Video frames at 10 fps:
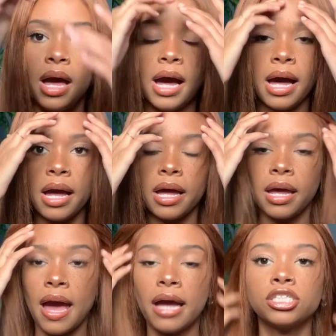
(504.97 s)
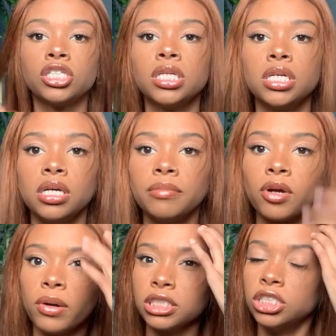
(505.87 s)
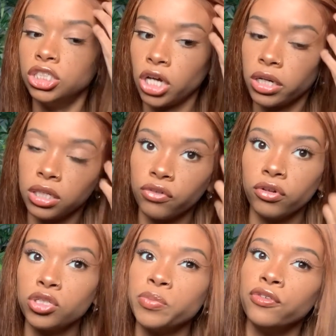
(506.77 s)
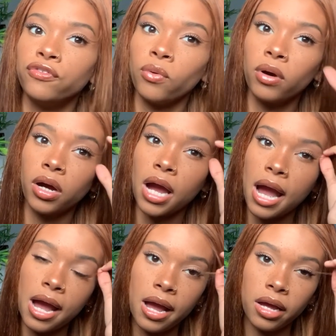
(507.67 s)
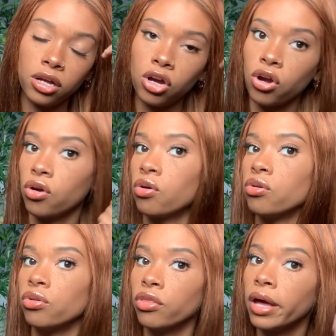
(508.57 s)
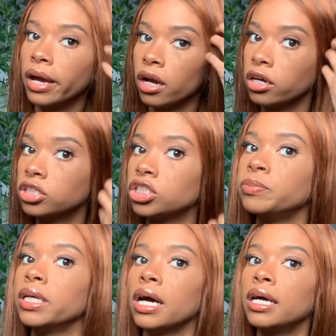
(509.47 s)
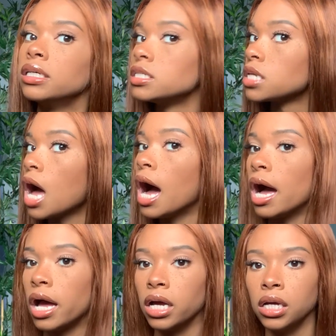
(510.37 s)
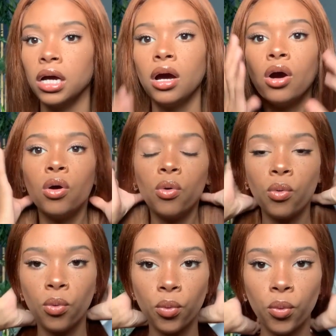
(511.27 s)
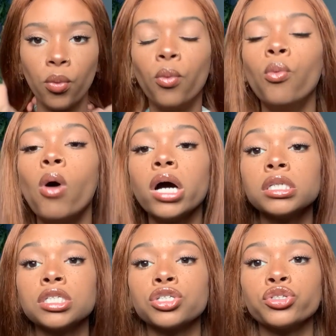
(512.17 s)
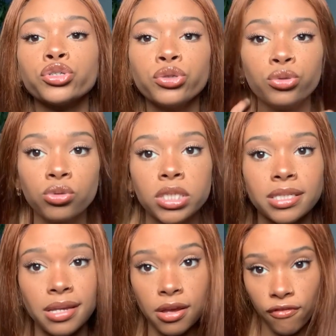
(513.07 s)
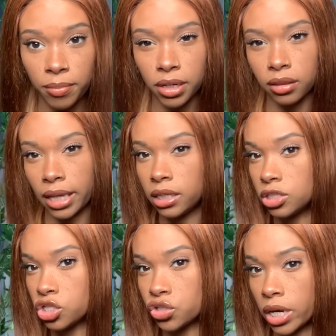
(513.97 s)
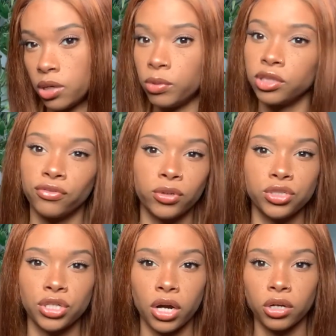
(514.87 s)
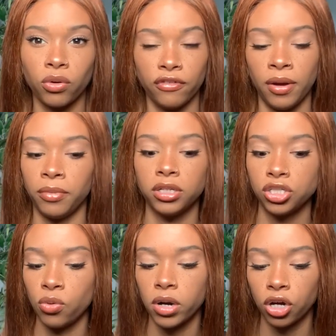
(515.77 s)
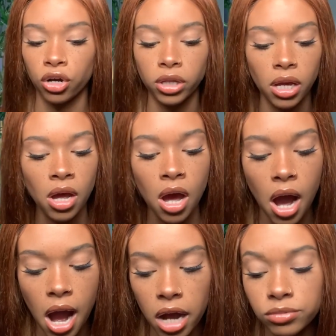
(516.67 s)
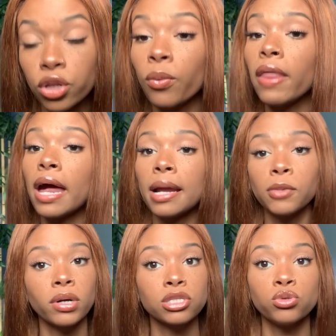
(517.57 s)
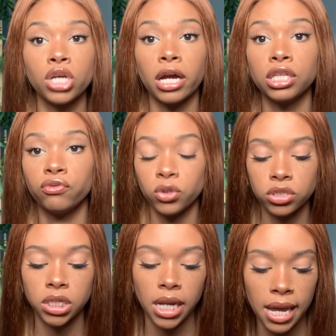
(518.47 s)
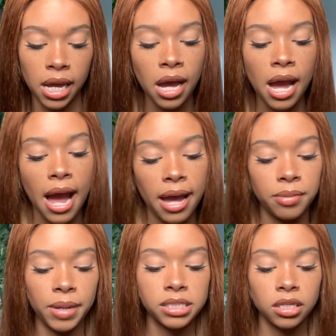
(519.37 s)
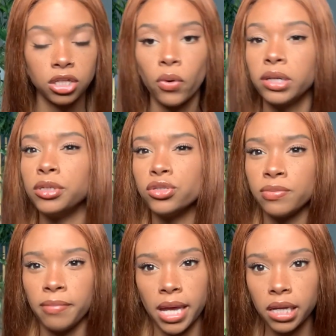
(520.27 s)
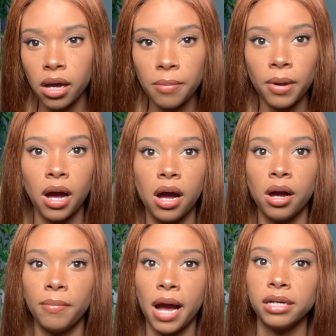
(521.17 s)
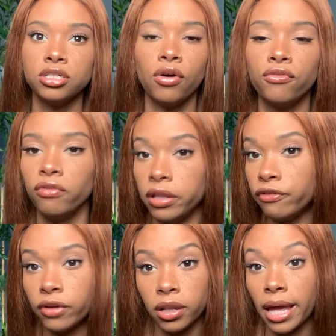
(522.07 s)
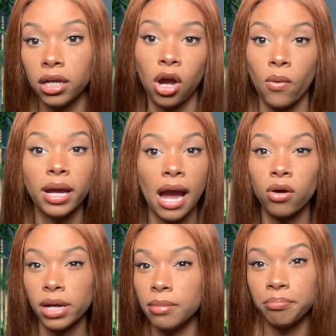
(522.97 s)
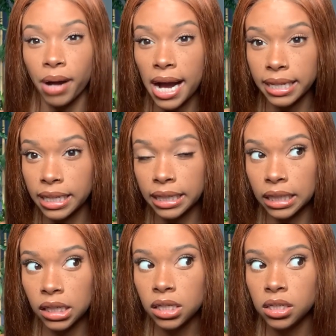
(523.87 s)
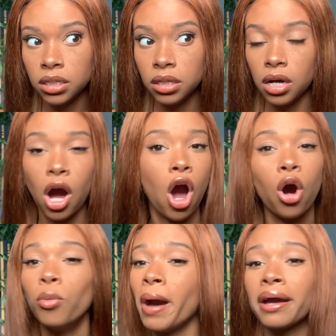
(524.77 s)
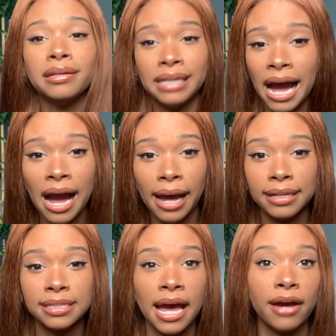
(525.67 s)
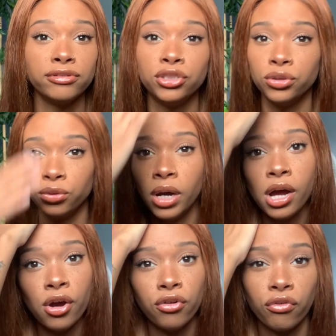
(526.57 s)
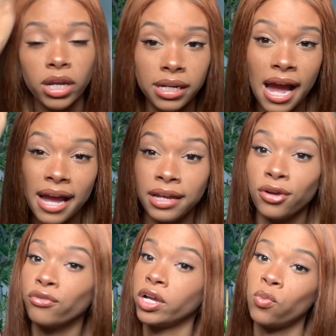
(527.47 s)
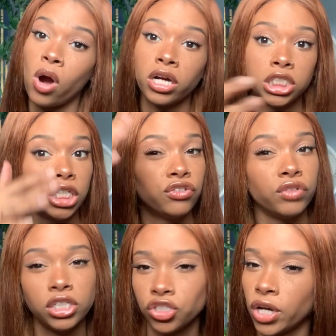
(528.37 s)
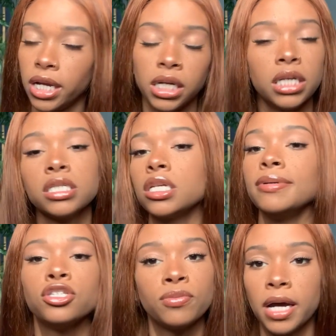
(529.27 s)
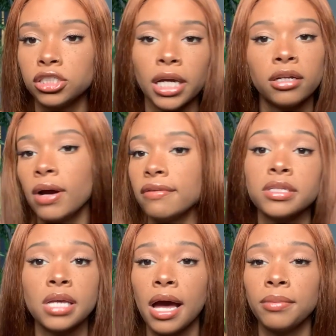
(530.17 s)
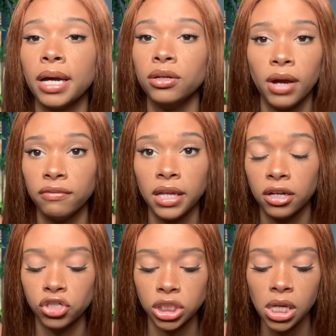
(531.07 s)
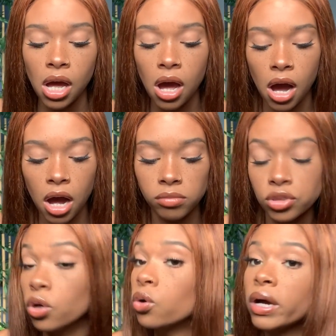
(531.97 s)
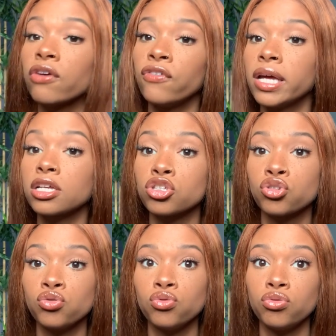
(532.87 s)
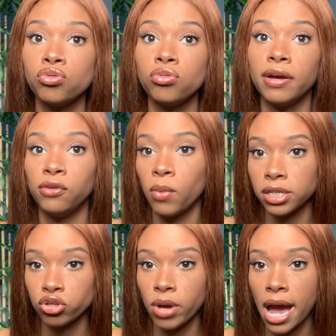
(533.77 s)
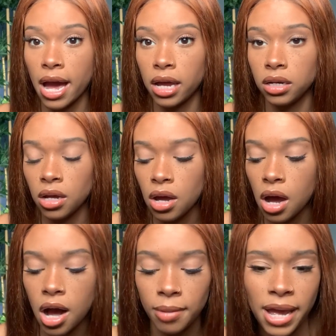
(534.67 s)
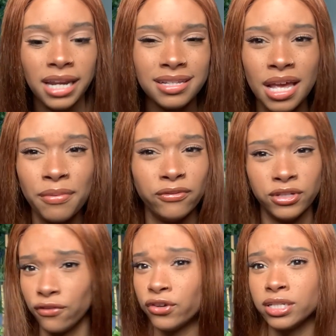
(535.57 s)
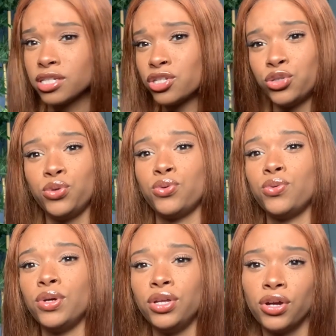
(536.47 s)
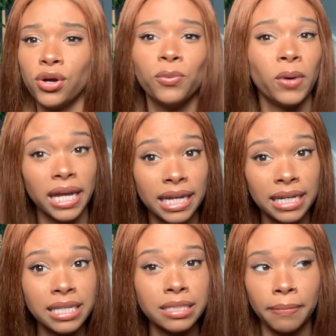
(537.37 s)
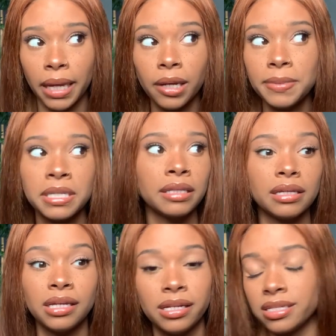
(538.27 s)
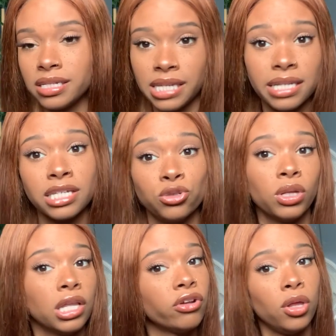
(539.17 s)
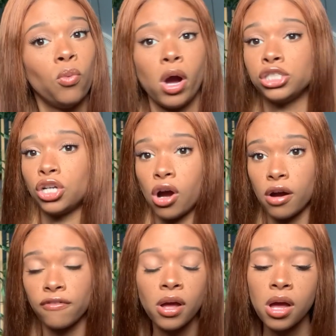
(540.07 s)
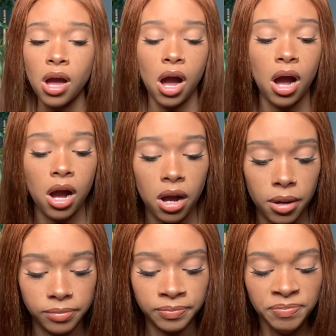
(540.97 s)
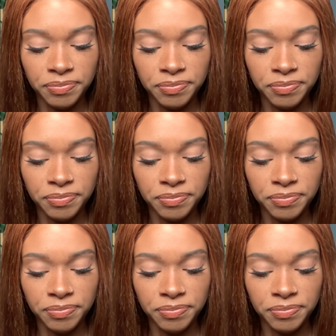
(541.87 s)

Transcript: I actually am going to darken the roots before I curl the hair, just because I want to see if I'm gonna like it straight with the roots dark, or if I'm gonna still want to curl it. Um so the way that I'm going to darken the roots today, I am basically going to be using makeup. um I don't really feel like going out and buying a whole pack of dye to have to re-dye it, re-wash it, re-straighten it. It's gonna be too much. I don't have the time, I don't have the energy. Um so quick fix to, if you want to add Um, any type of difference to your wigs, makeup is like the key to success, because you can literally wash it off. Um,